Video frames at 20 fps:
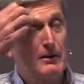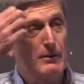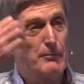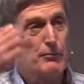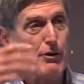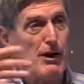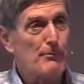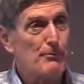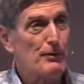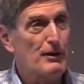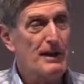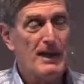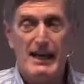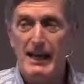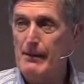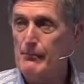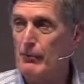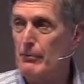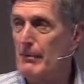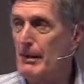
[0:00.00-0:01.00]
proper
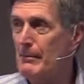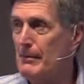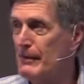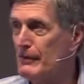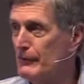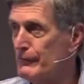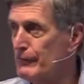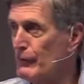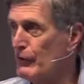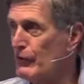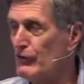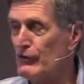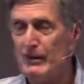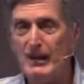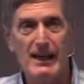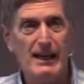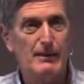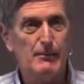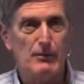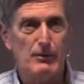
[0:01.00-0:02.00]
name or maybe his first
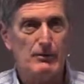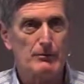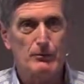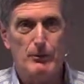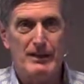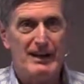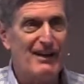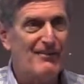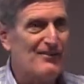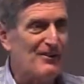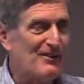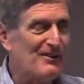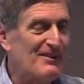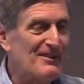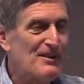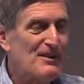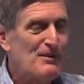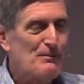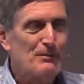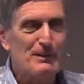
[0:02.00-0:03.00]
name or whatever.
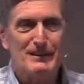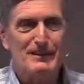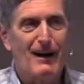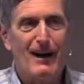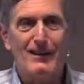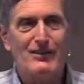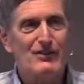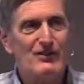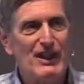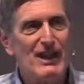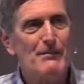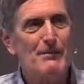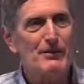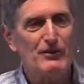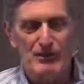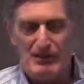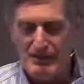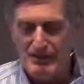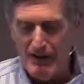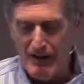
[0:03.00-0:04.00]
But God's name
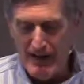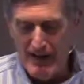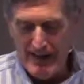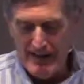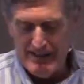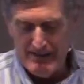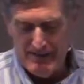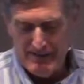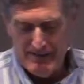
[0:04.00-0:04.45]
isn't God.